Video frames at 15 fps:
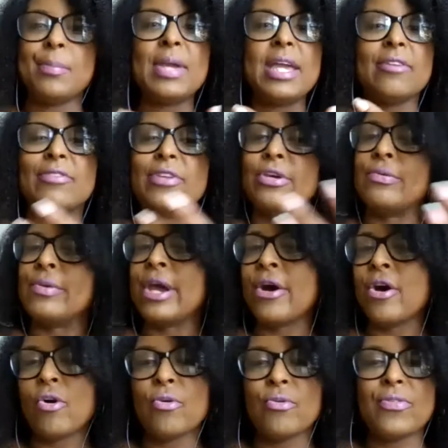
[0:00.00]
If you
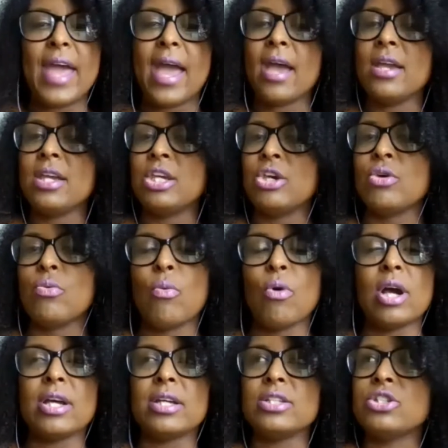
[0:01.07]
know that you
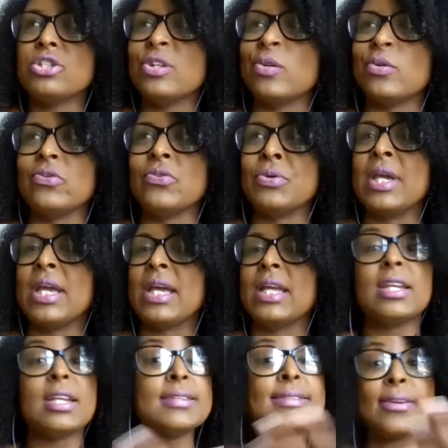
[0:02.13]
want to get
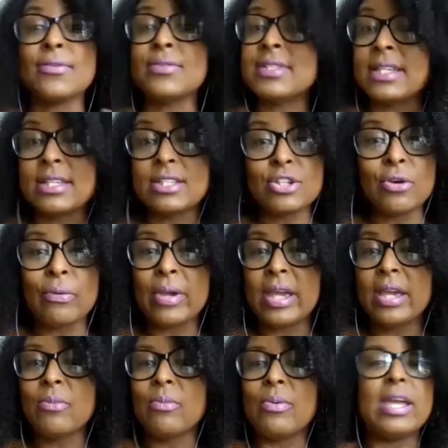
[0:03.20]
an associate
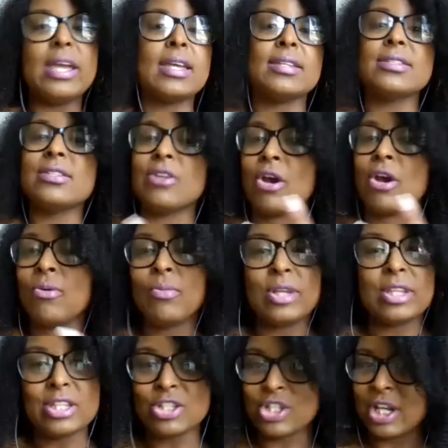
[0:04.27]
degree, we can start with
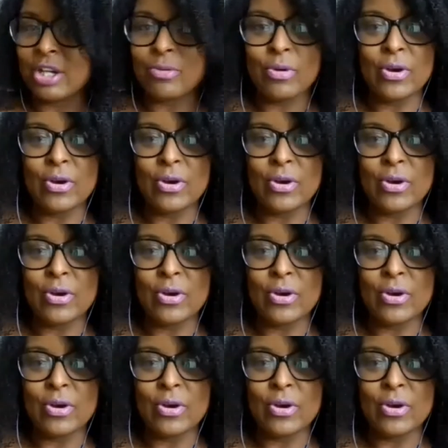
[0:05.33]
the general